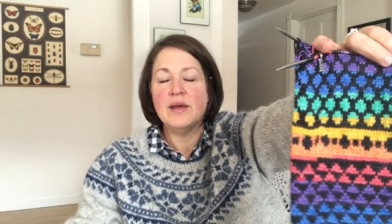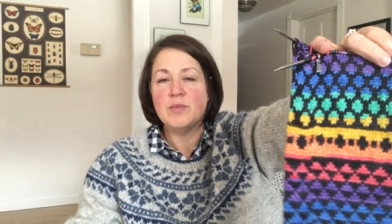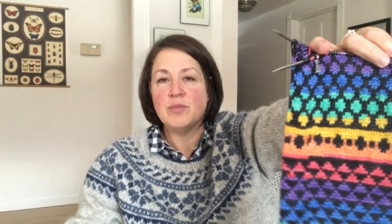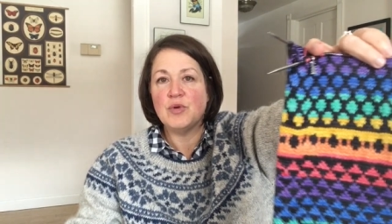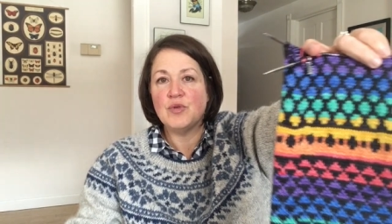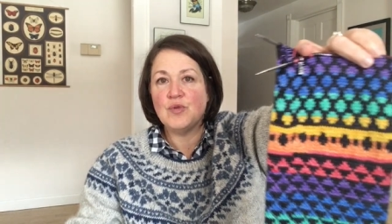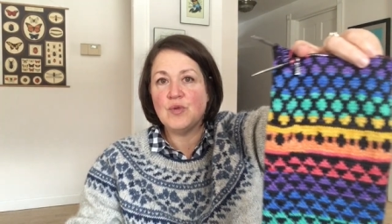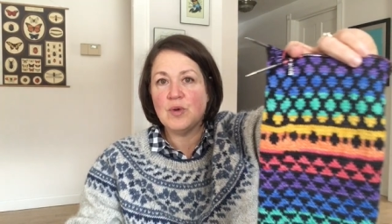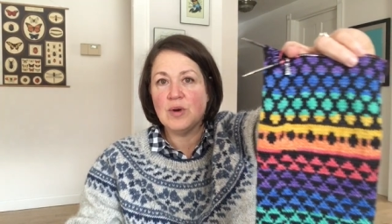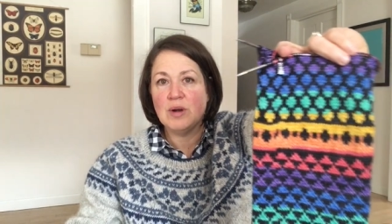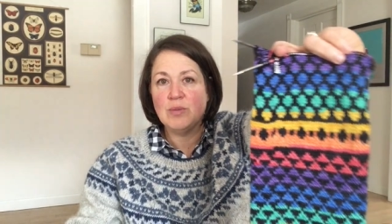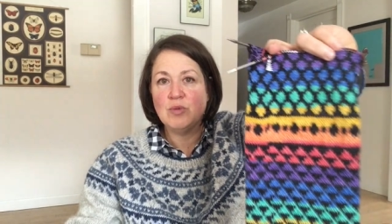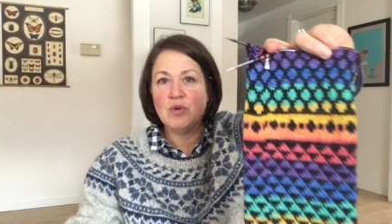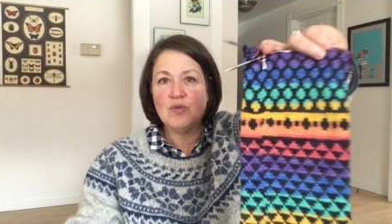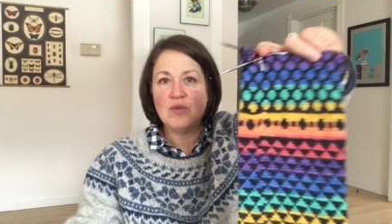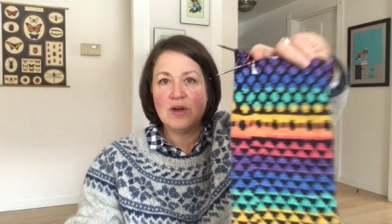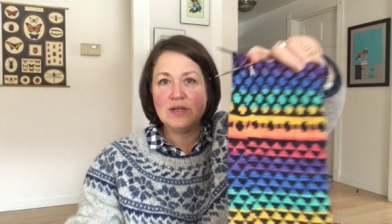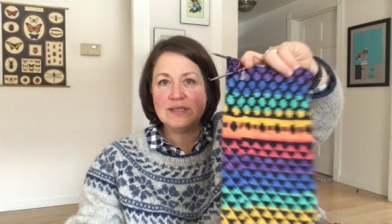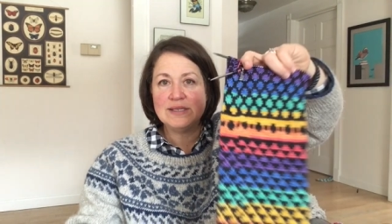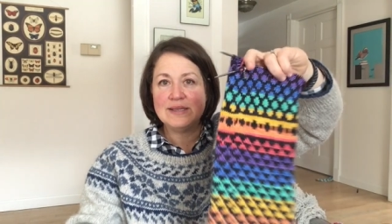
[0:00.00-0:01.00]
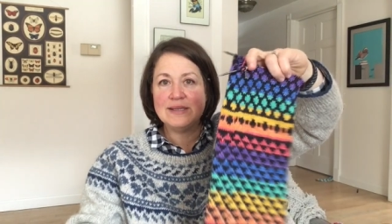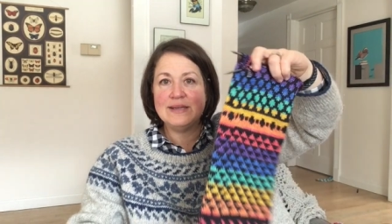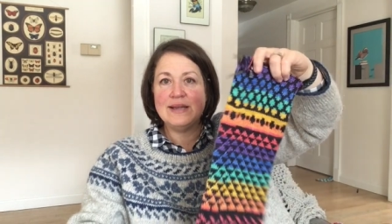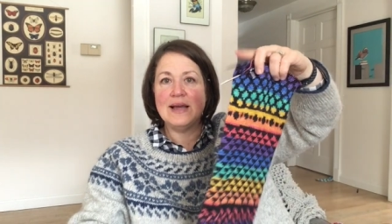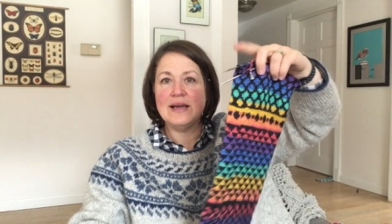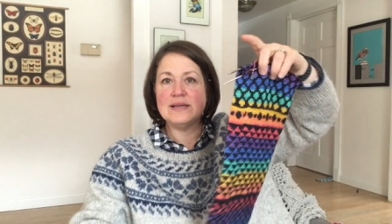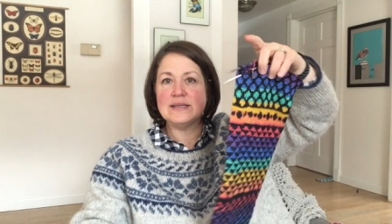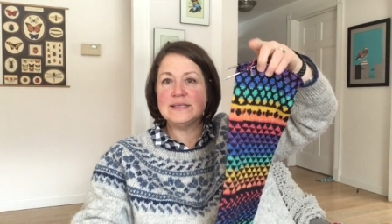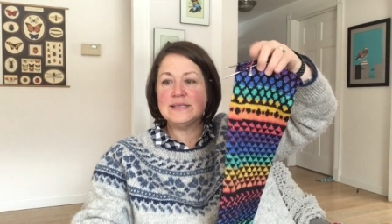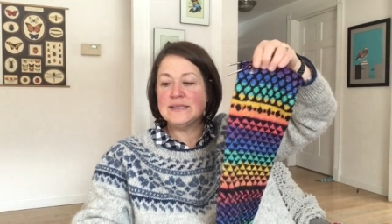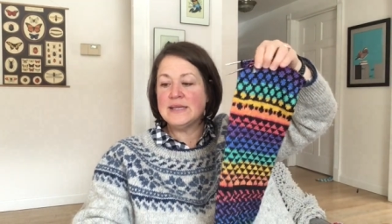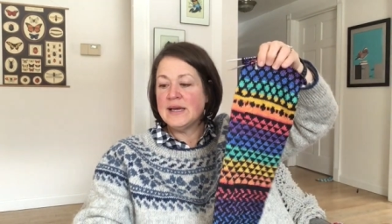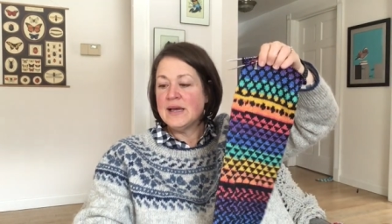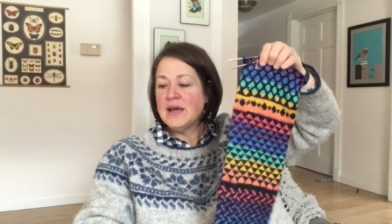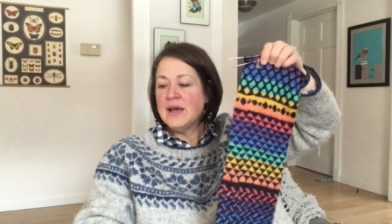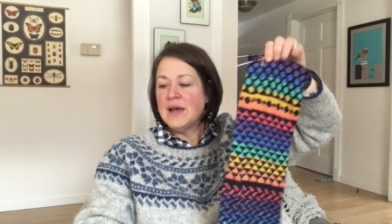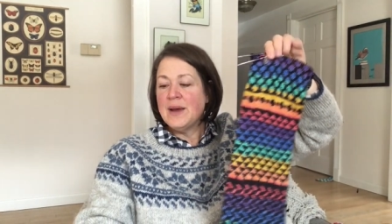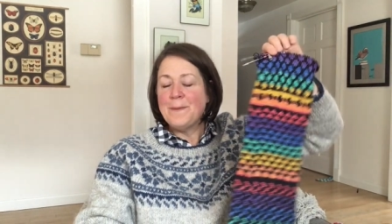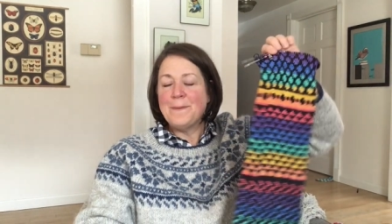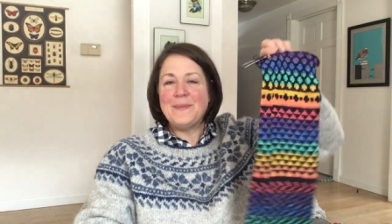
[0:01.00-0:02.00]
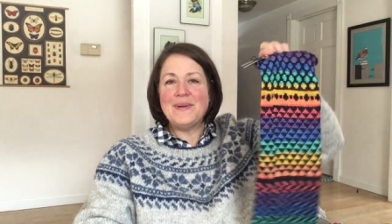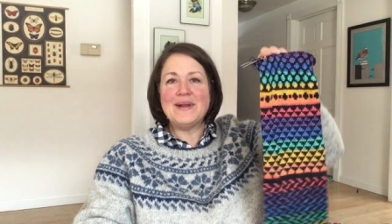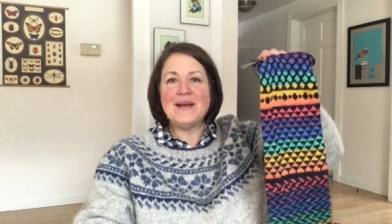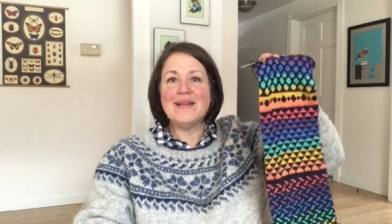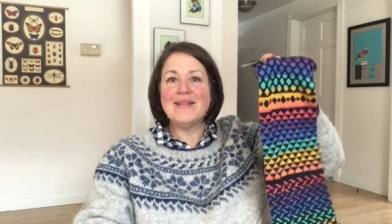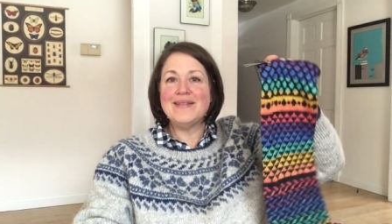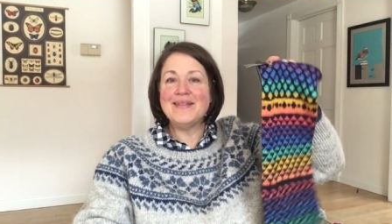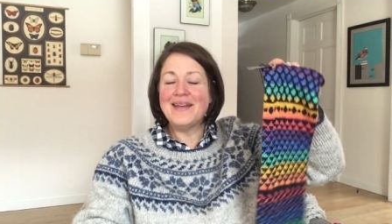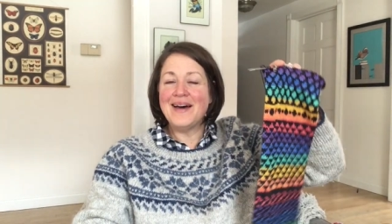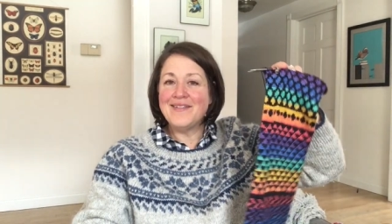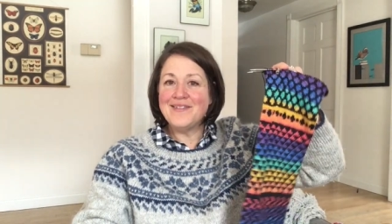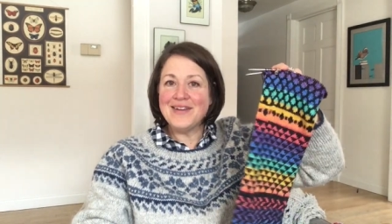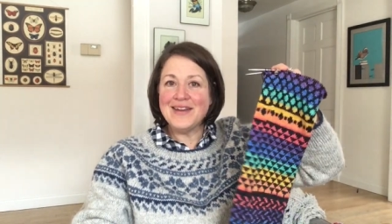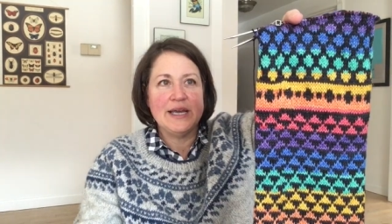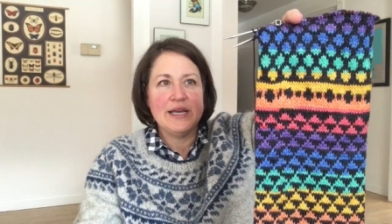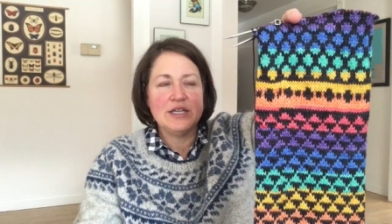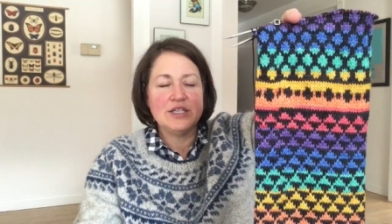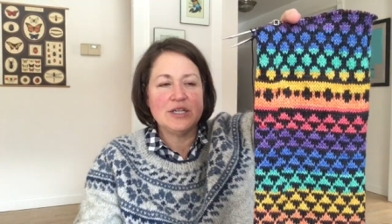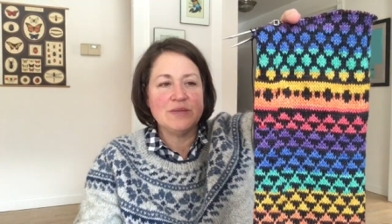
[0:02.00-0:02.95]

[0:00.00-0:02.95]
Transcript: before I move on to the next. But I love it.